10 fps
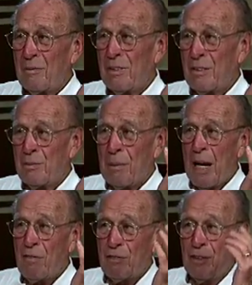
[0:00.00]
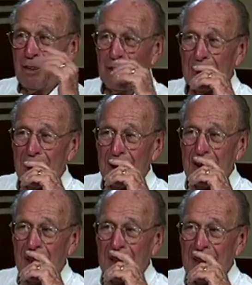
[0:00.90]
was my fault,
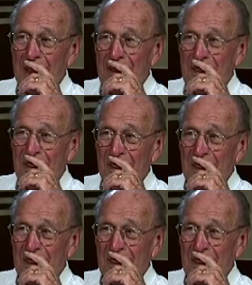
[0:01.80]
I guess.